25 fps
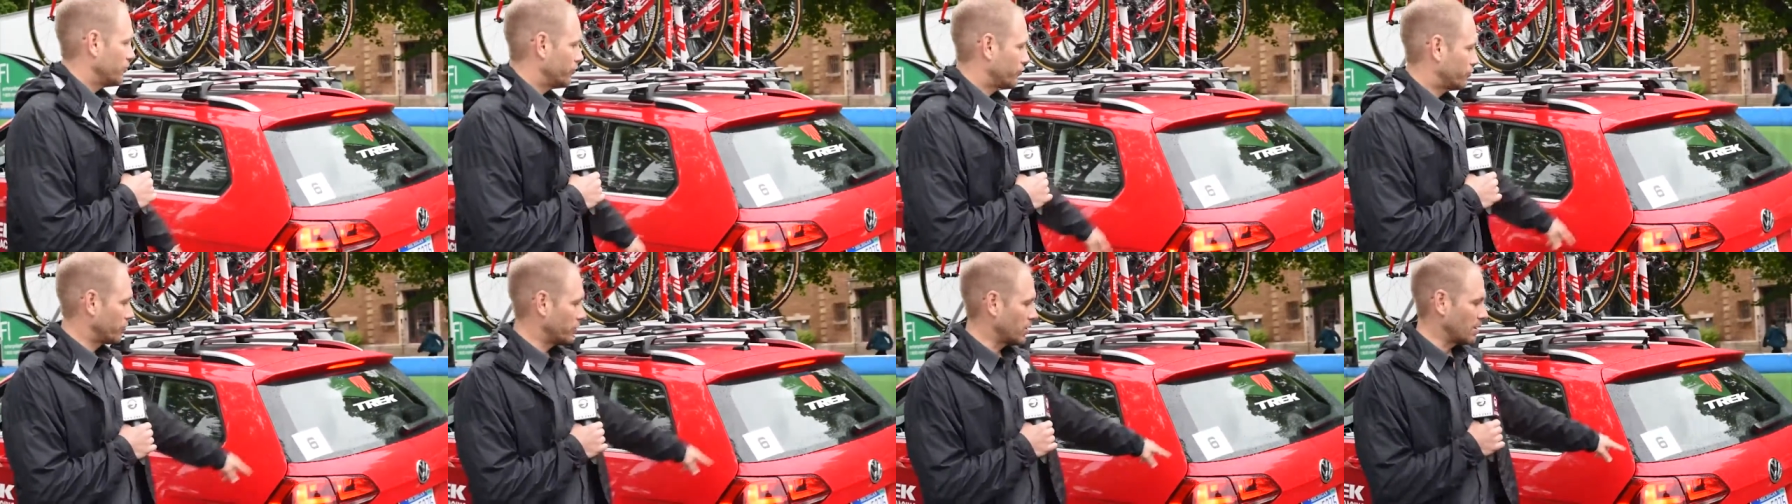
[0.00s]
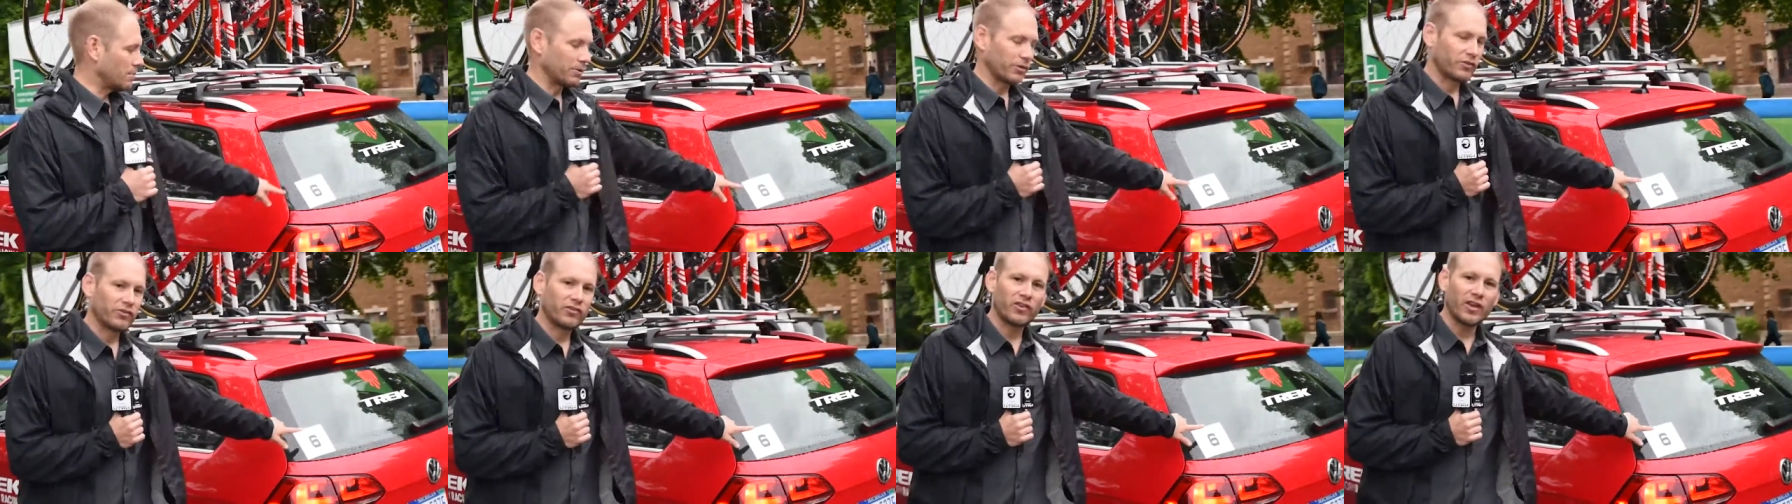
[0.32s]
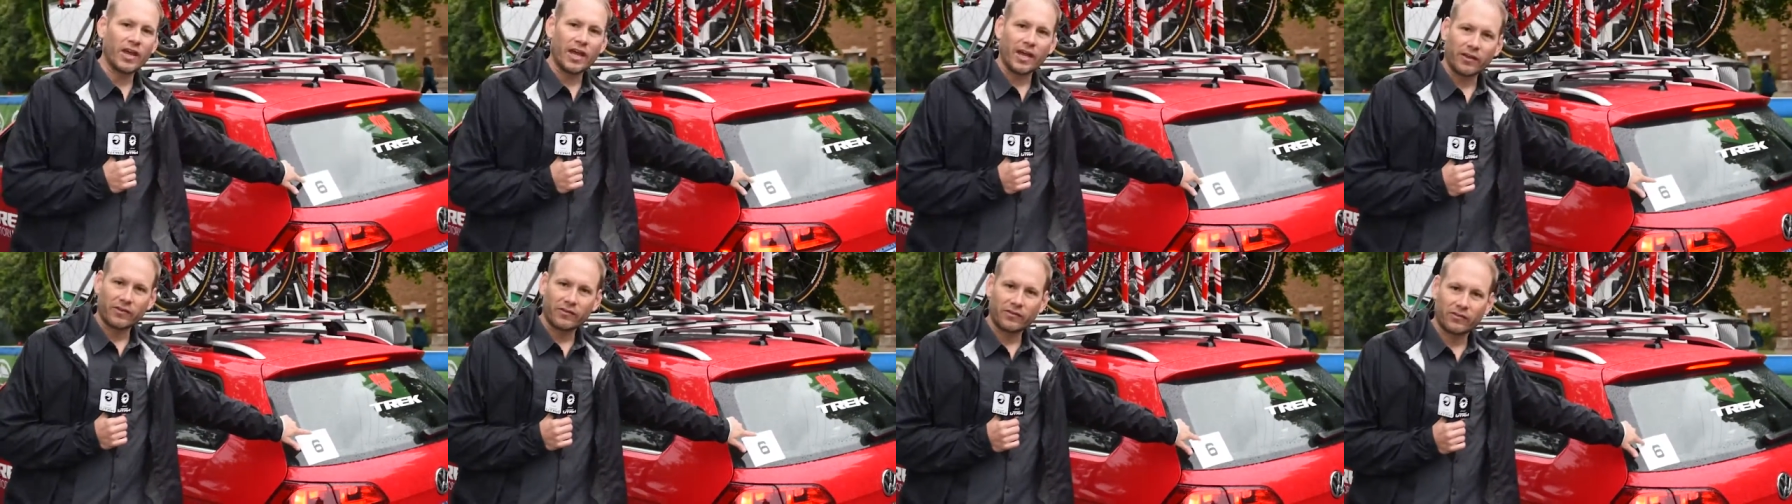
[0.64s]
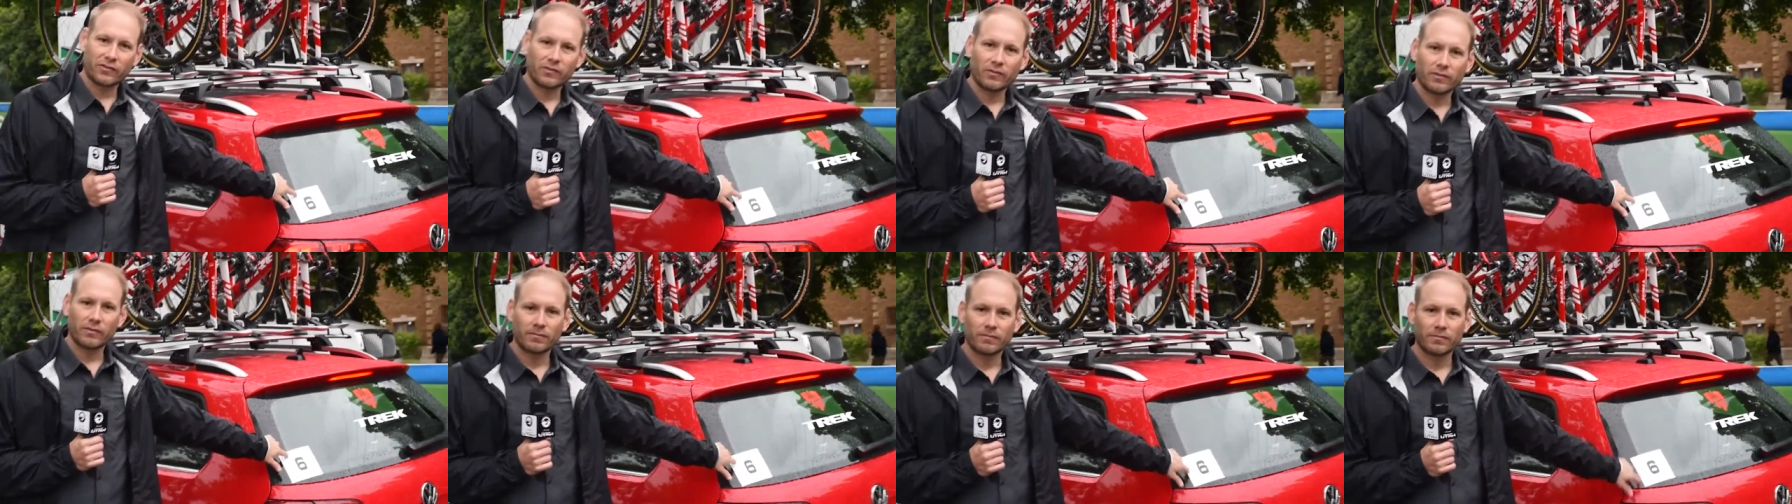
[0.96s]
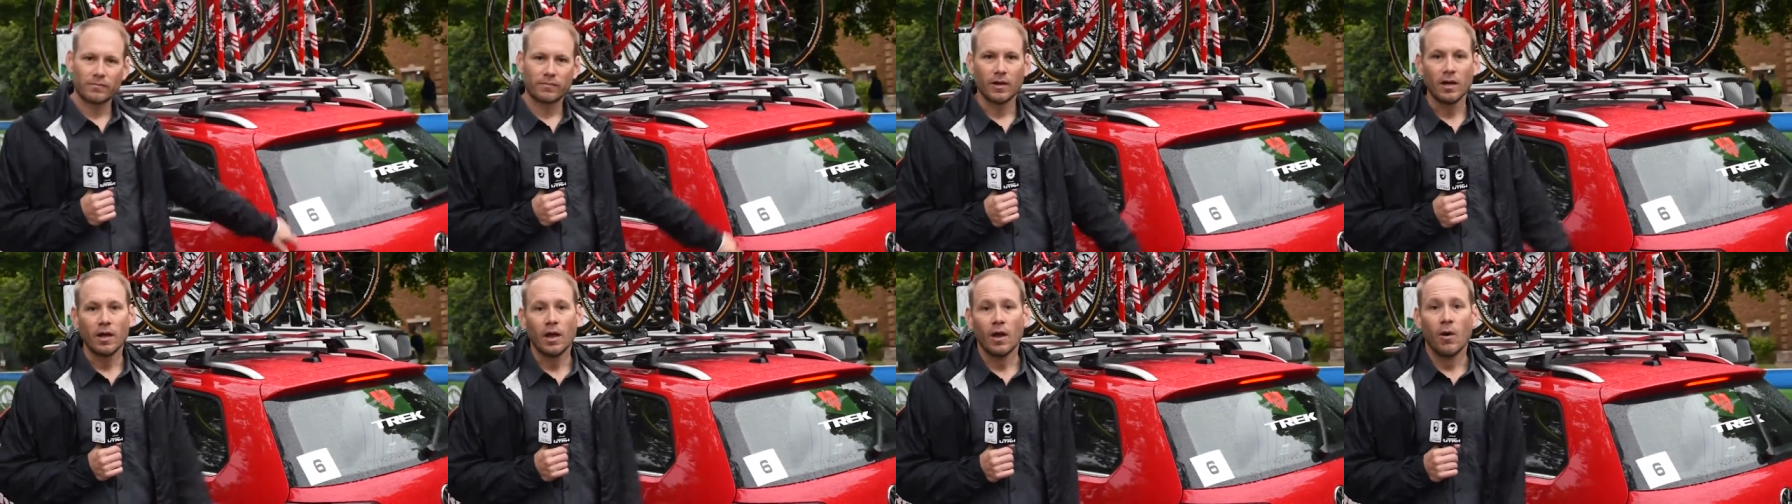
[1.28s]
drew number six.
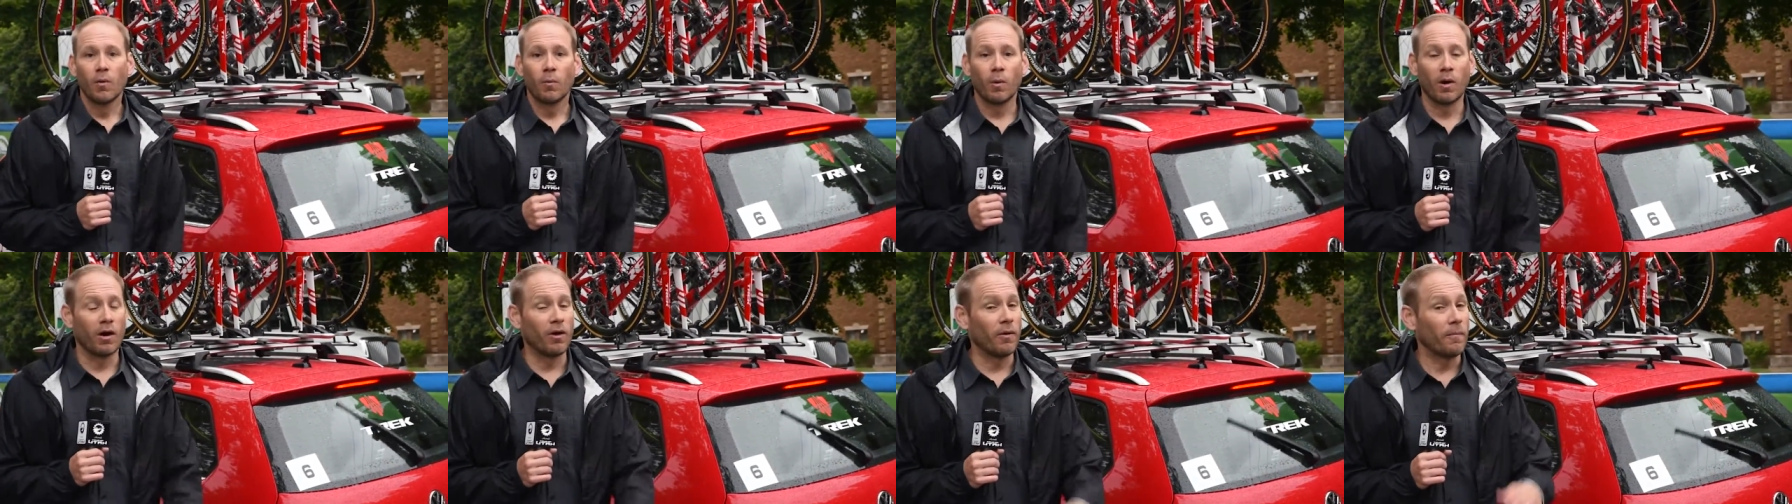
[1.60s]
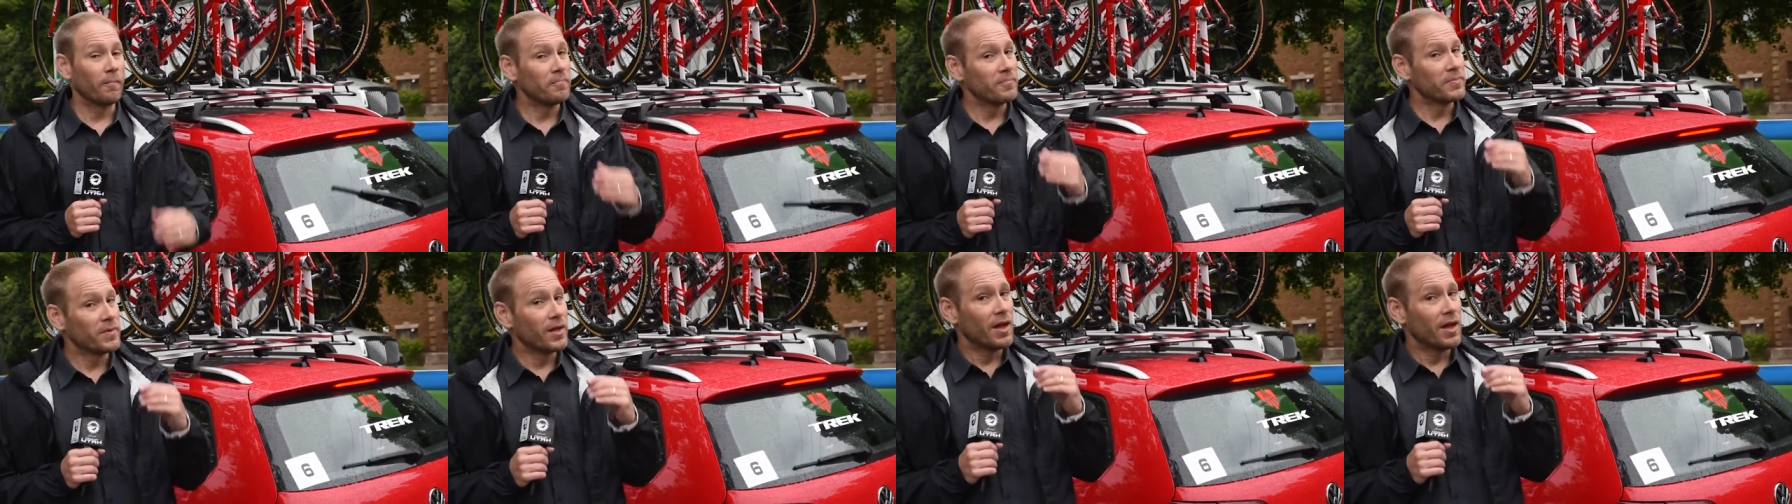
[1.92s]
Well,